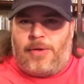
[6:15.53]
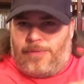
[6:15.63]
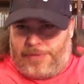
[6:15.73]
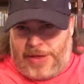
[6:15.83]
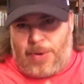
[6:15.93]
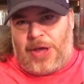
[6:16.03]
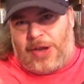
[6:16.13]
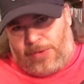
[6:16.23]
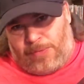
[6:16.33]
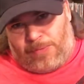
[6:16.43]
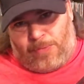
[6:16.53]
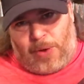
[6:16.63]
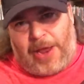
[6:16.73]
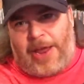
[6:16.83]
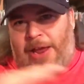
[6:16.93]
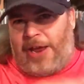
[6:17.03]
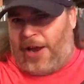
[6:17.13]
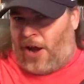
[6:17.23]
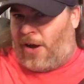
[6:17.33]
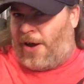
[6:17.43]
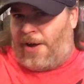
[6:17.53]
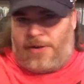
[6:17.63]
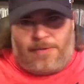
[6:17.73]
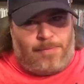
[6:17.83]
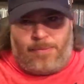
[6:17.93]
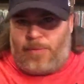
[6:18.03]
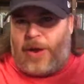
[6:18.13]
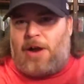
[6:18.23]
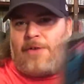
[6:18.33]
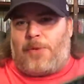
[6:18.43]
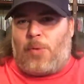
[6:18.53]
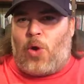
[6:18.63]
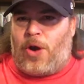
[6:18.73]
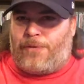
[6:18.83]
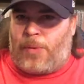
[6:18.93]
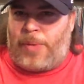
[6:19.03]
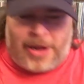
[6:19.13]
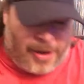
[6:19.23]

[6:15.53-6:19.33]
they went way off the board for me